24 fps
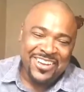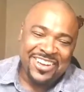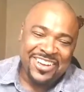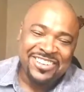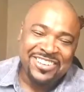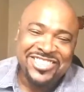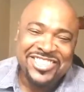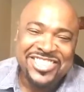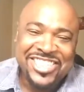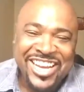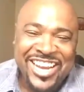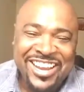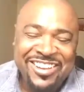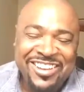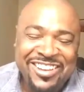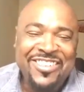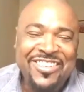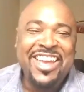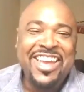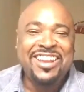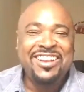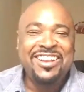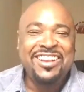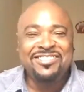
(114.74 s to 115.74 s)
Oshay,
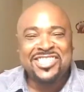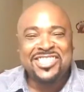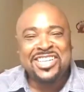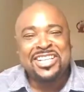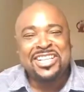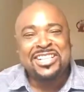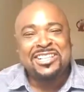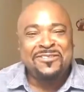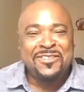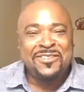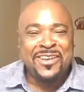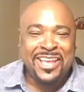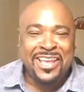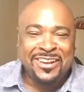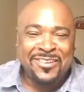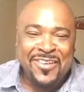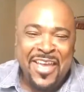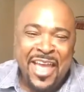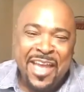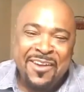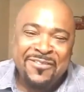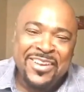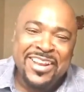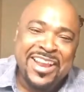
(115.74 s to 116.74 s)
man? I'm chilling, man. I'm
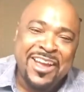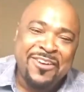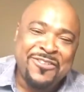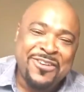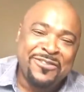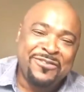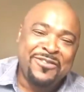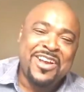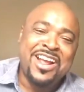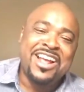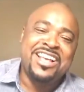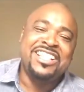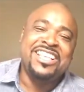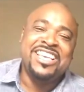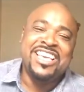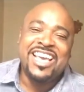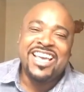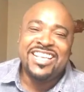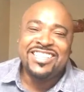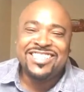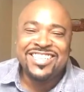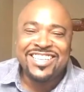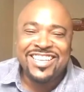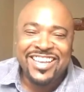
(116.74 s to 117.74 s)
happy that we finally
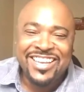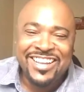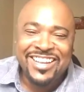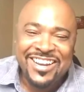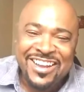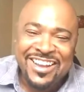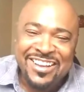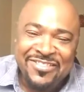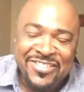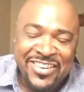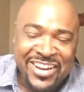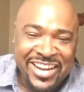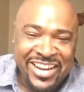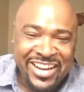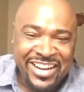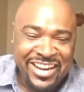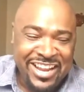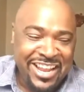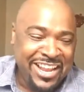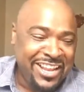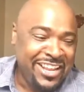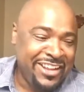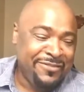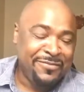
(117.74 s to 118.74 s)
got to get up, man.
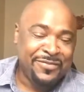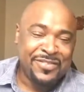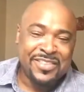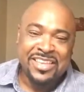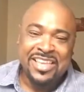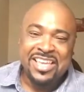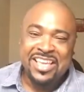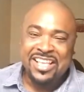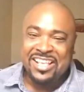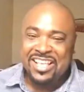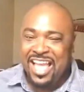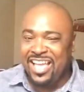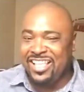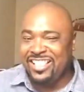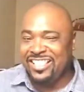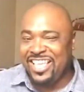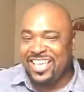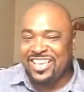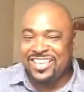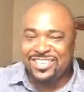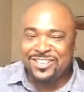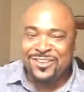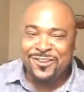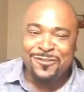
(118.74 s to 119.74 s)
And
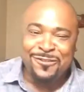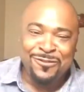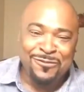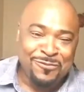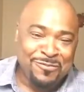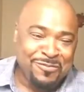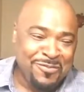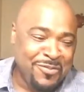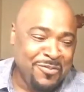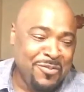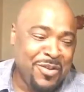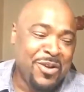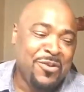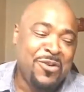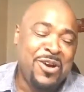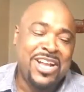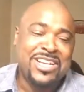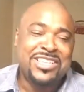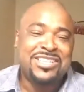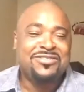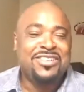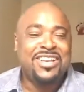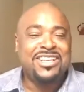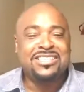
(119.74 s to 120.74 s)
like you've been
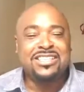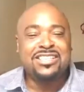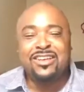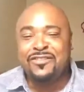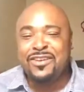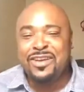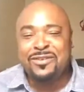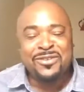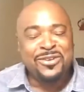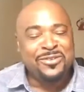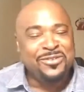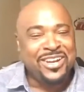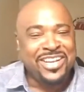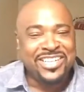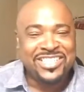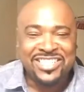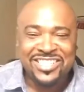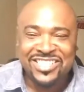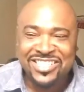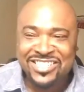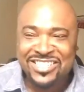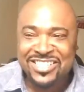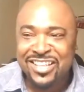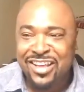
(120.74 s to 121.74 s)
watching myself, I've been
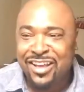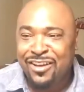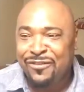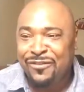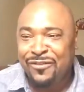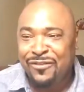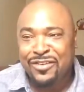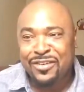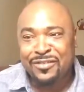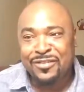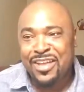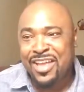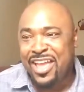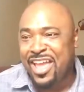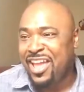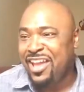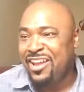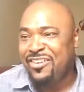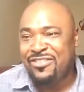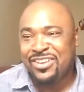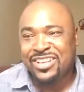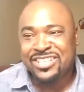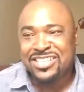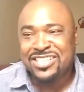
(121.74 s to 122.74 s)
watching your stuff
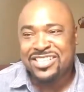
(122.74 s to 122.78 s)
every